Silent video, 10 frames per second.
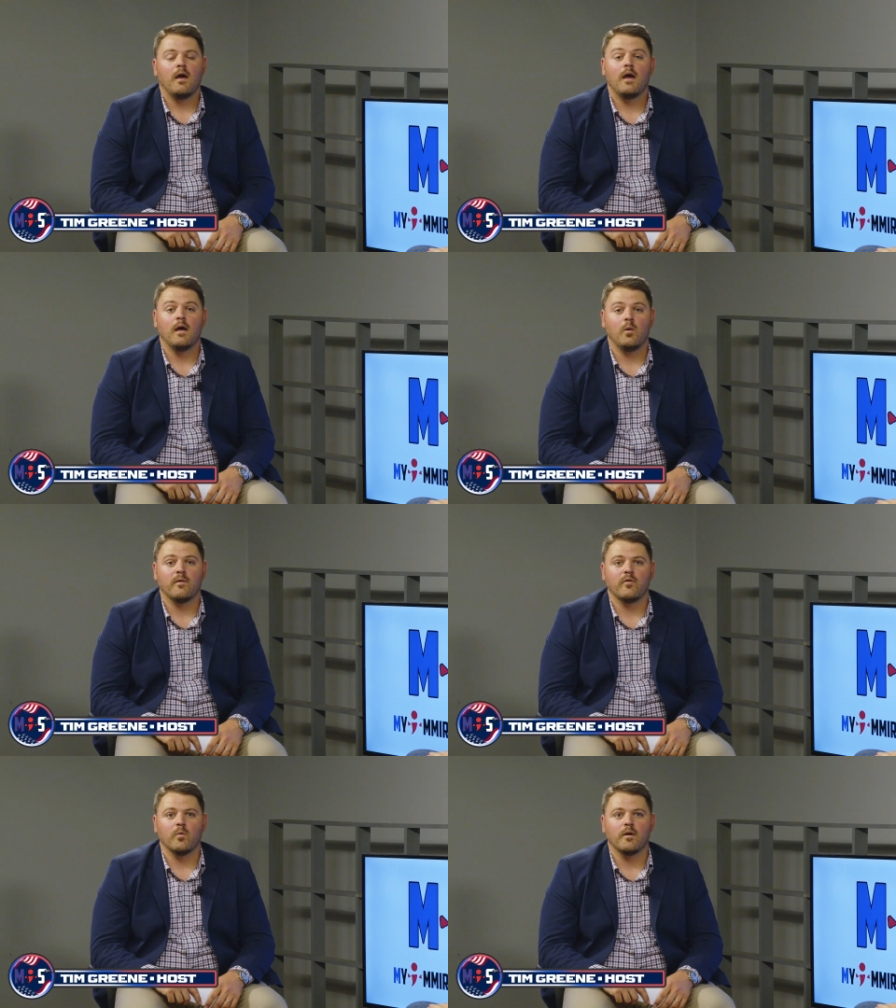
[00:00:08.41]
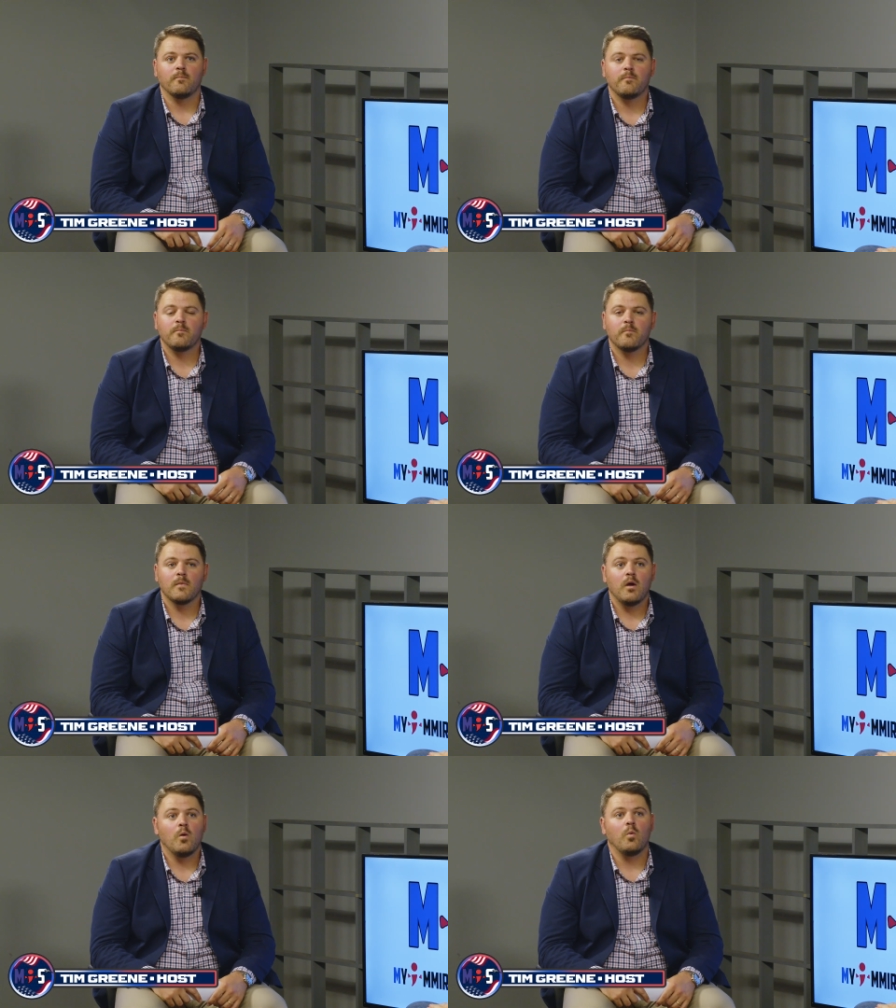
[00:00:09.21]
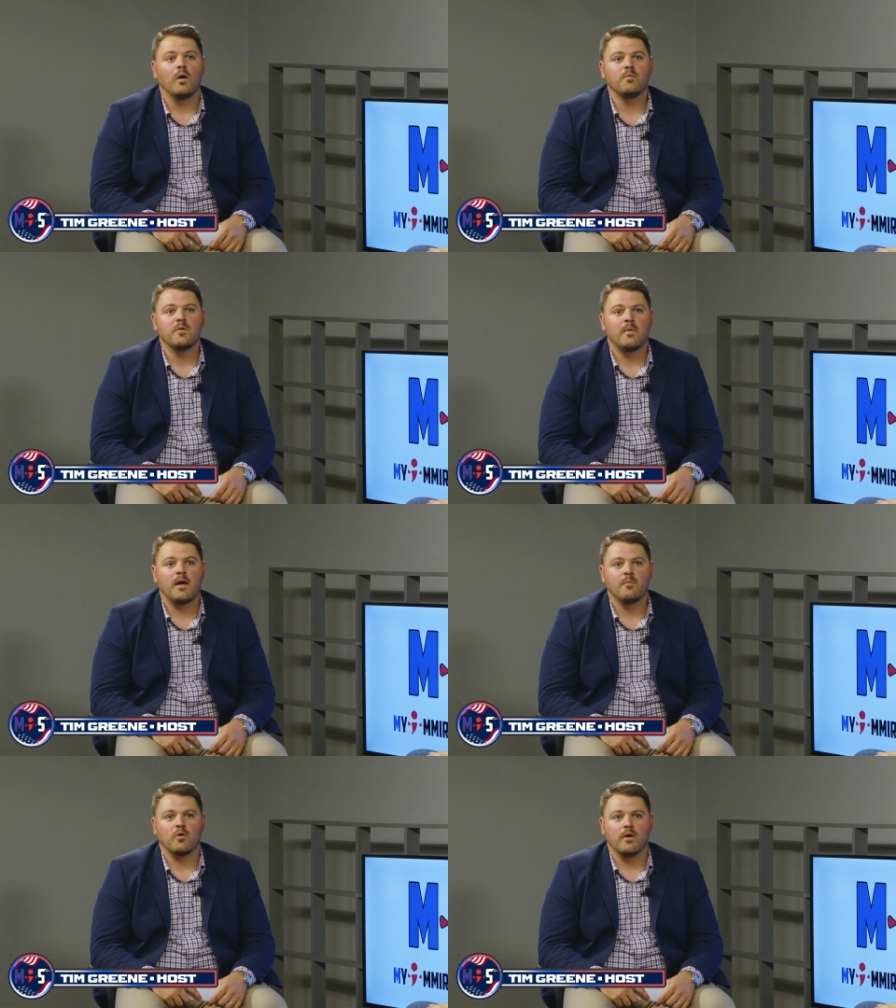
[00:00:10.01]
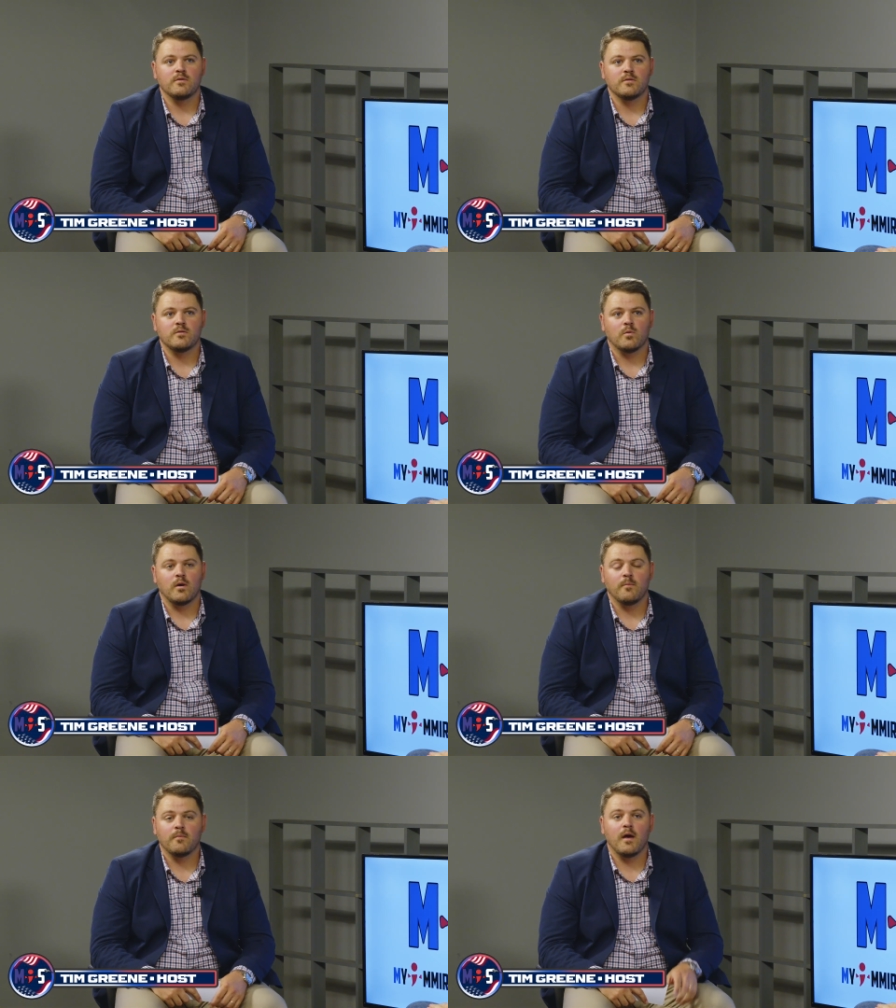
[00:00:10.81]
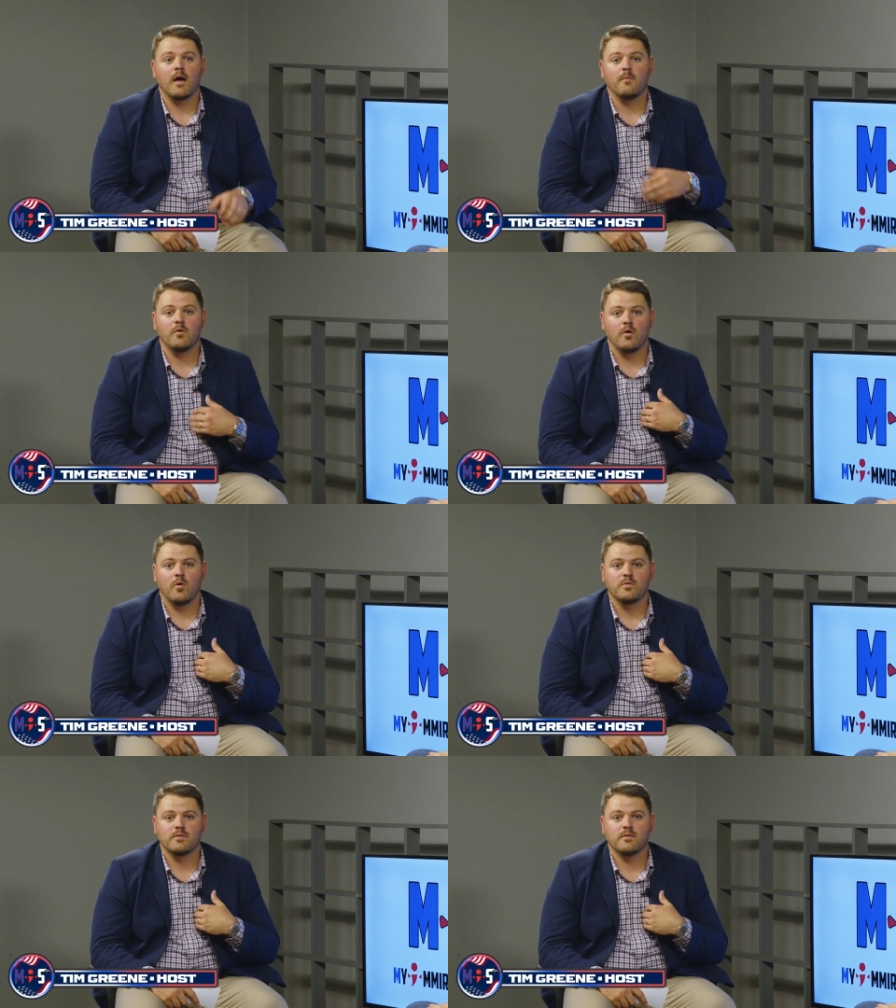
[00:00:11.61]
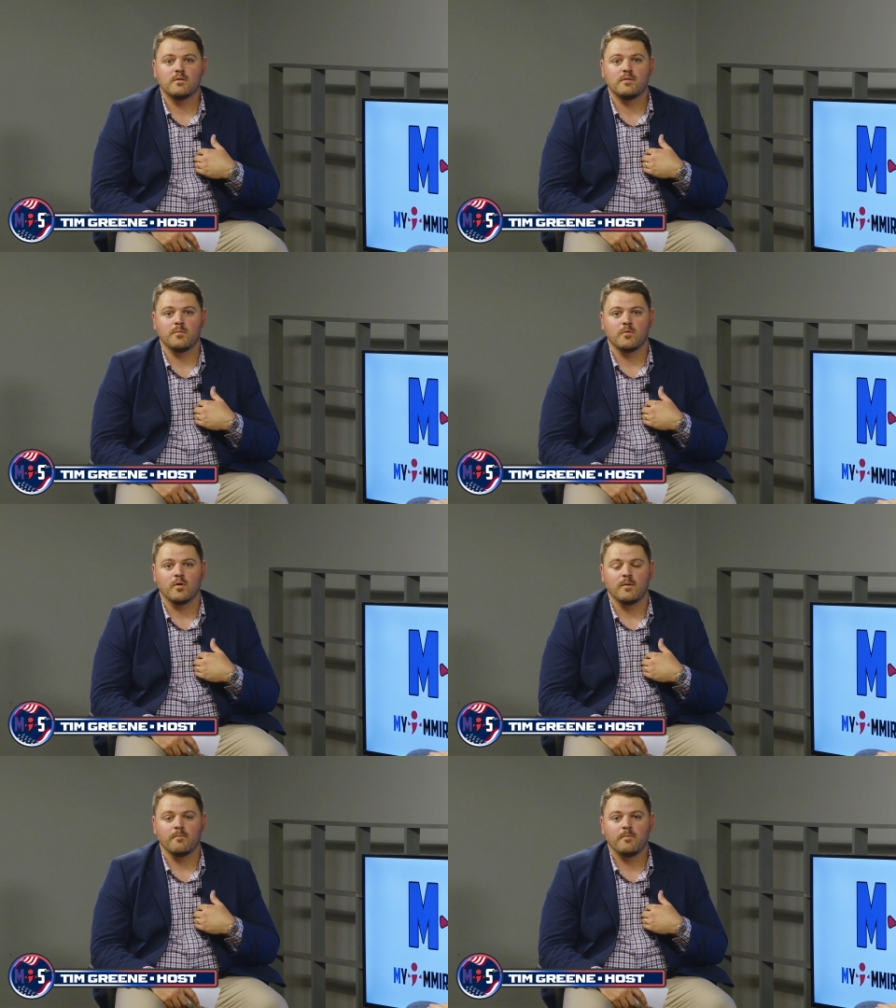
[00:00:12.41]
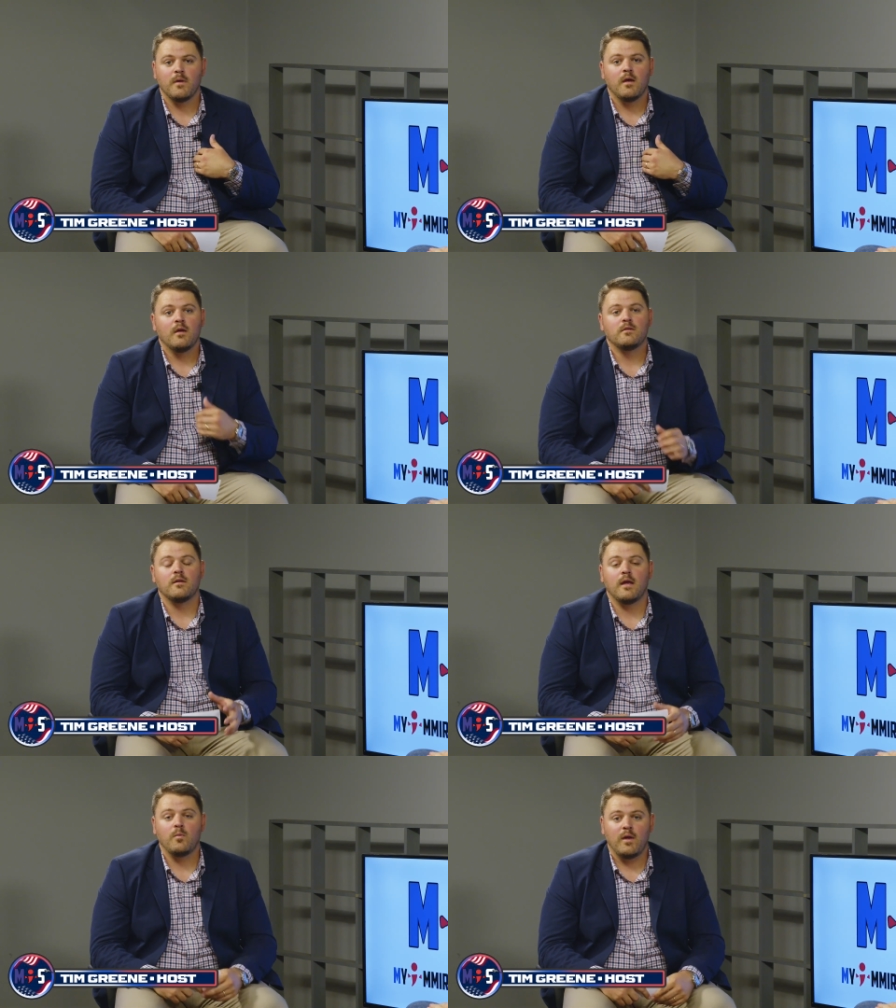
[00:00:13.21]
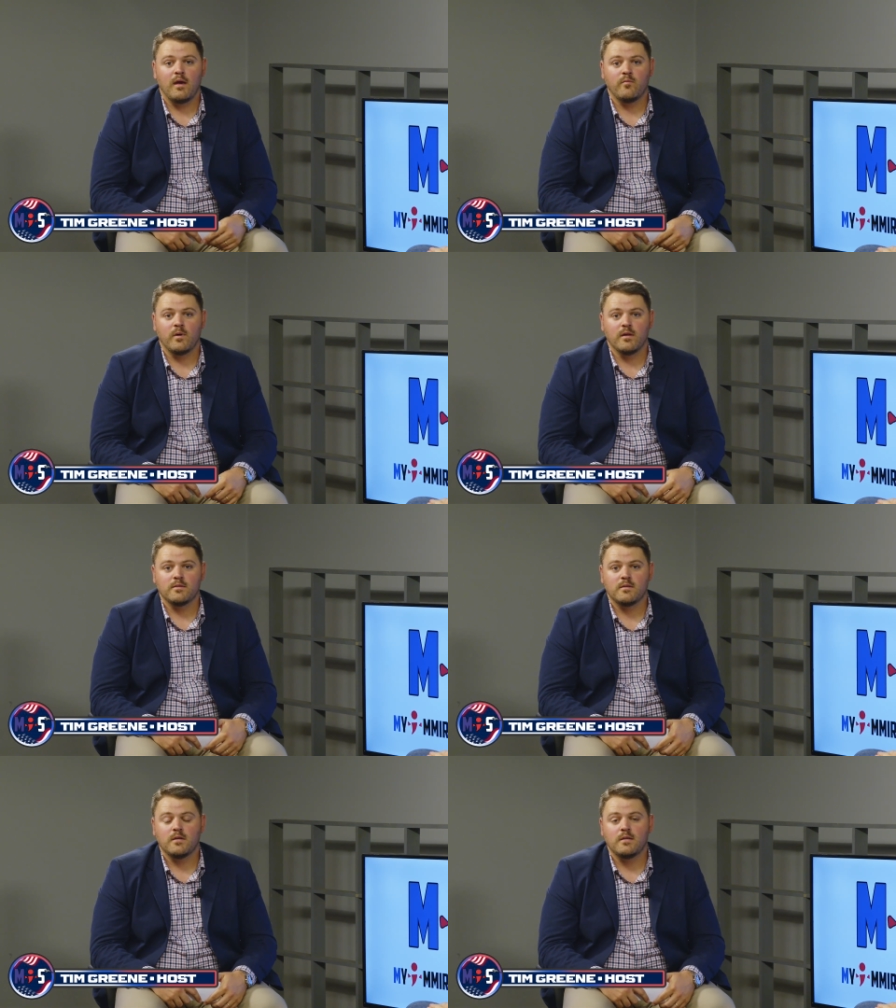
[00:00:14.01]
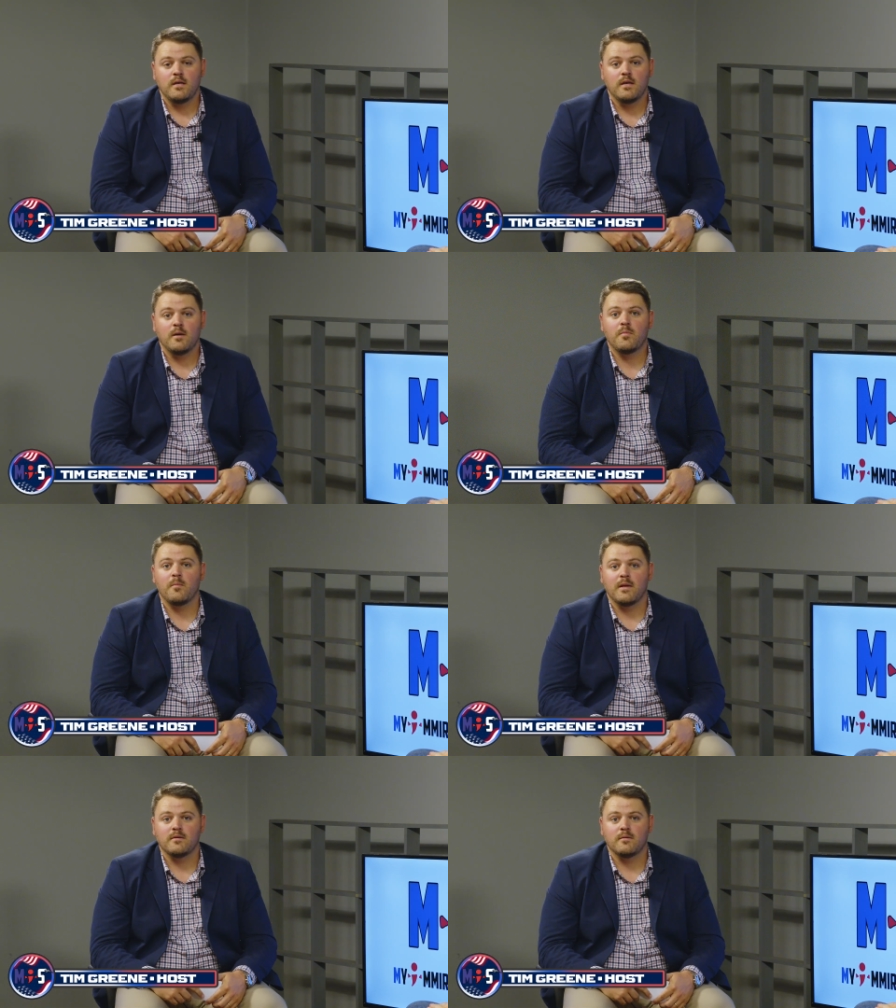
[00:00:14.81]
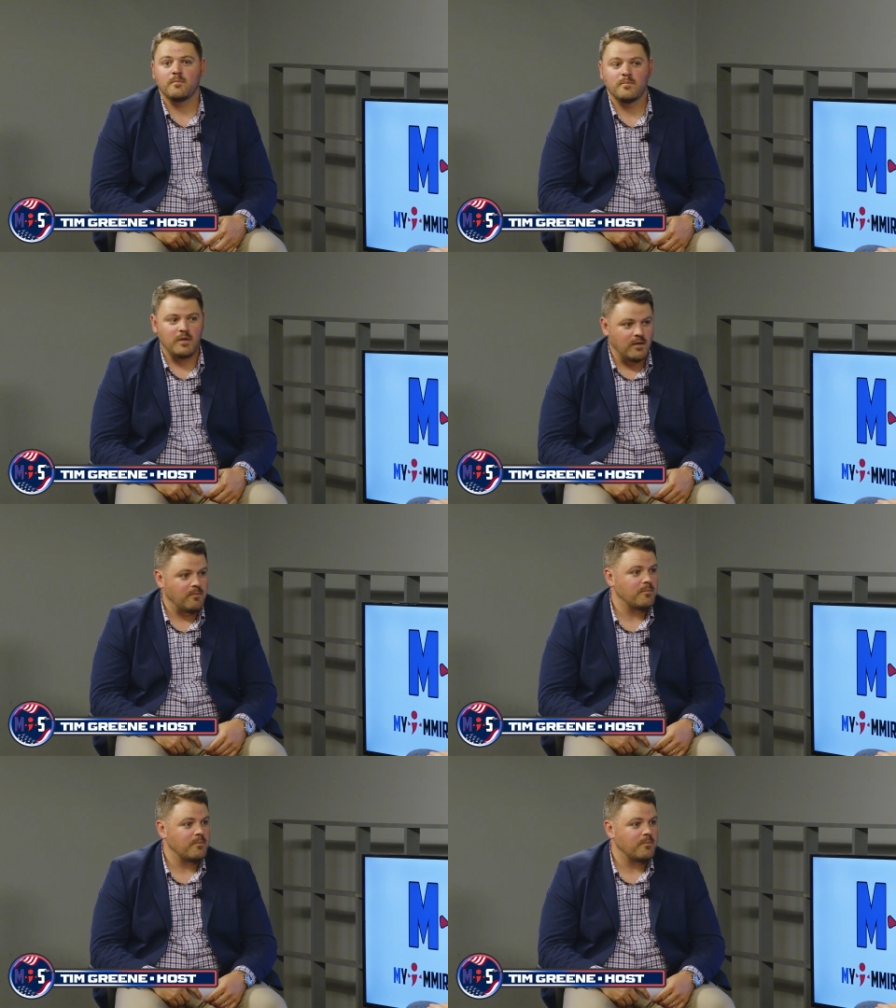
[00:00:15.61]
Hello everyone. Welcome to My Immigration Story. I am your host, Tim Green. Today we have with us Nina Pimenta. Nina,